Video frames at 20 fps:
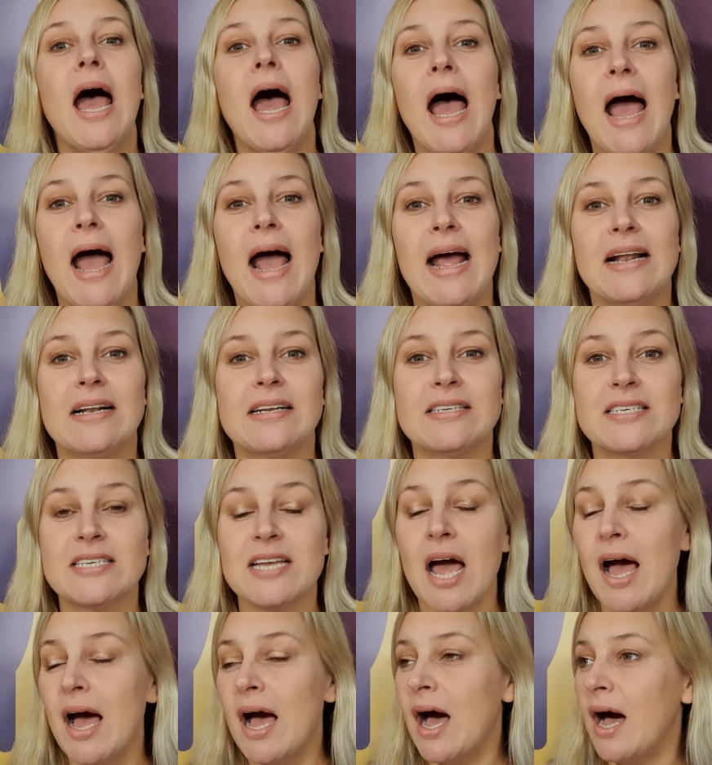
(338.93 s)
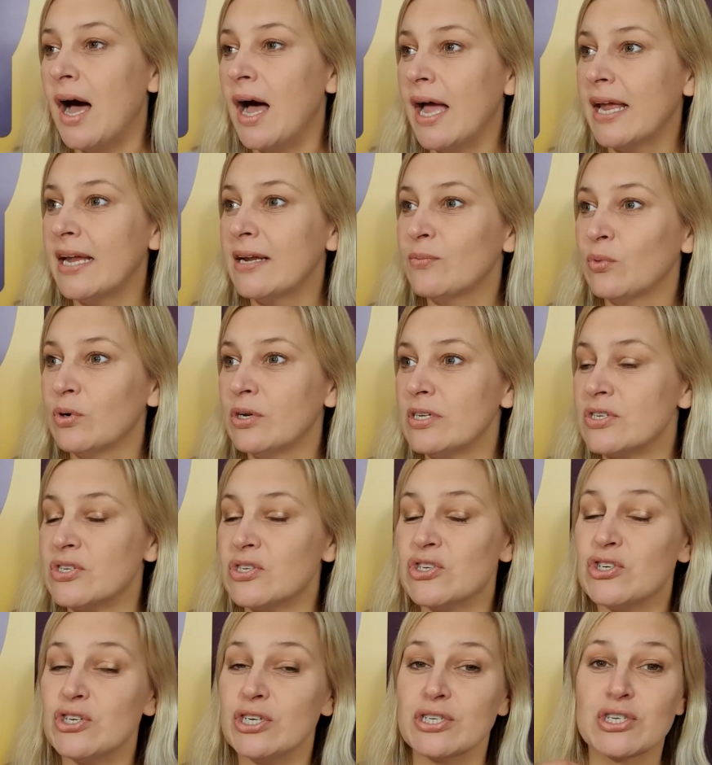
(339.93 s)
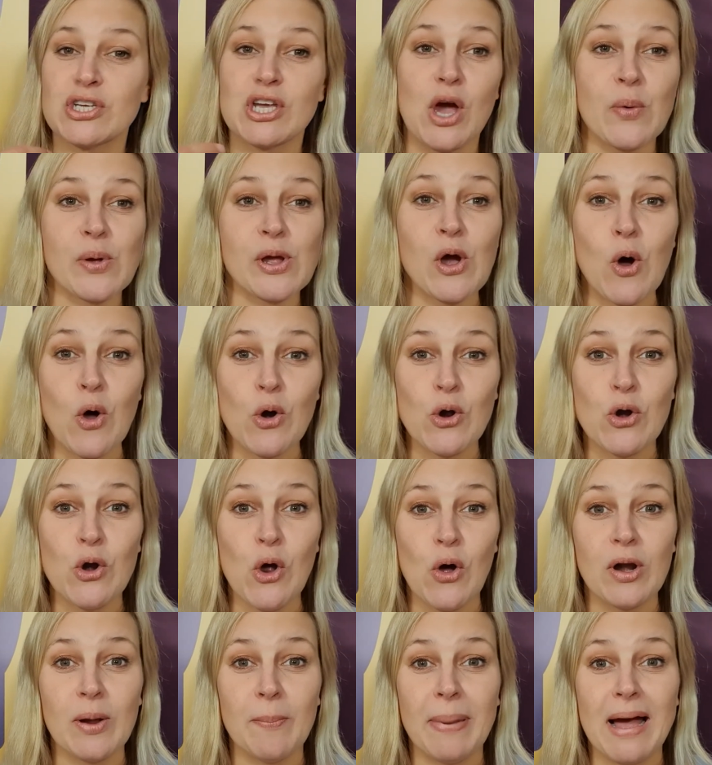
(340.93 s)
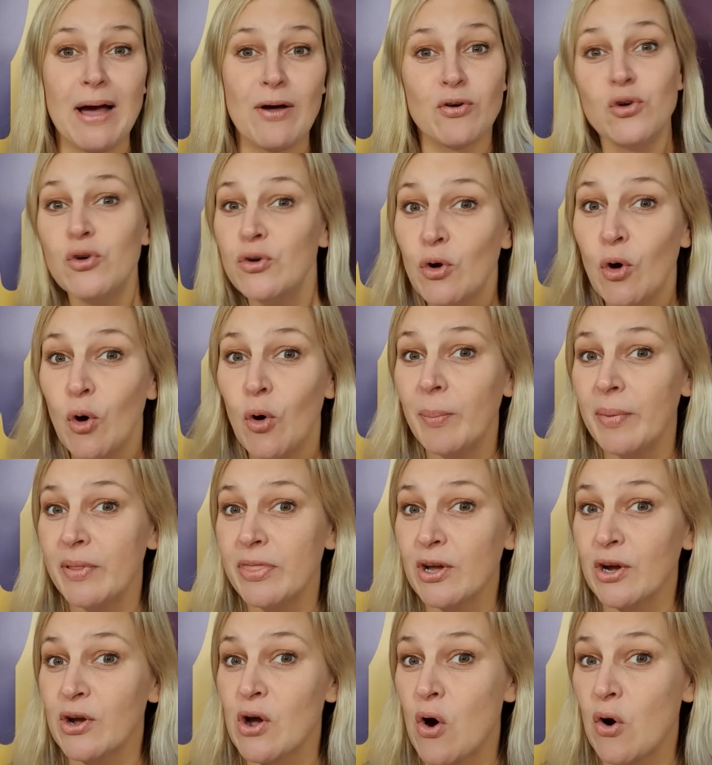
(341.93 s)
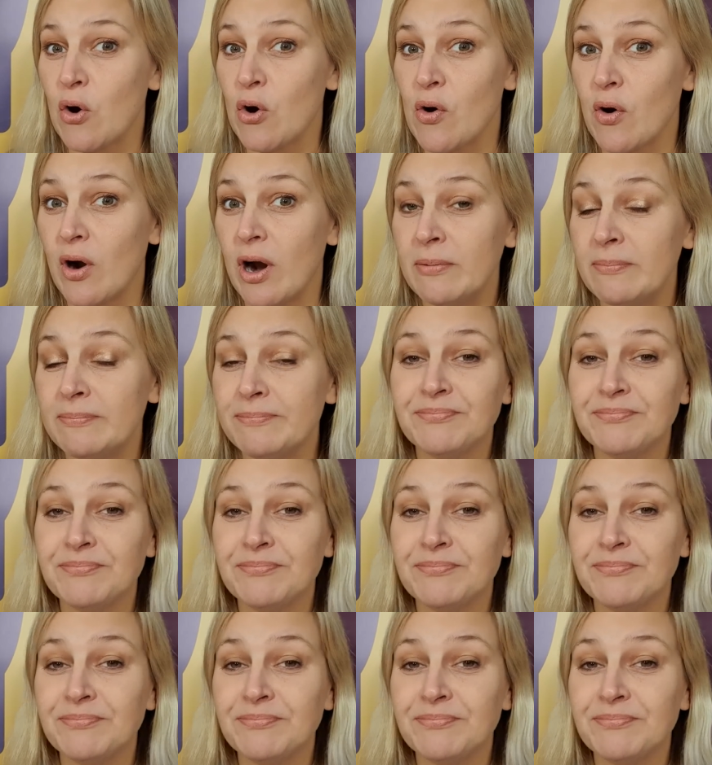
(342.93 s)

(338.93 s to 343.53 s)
And I was just going on and on about Norman the Conqueror.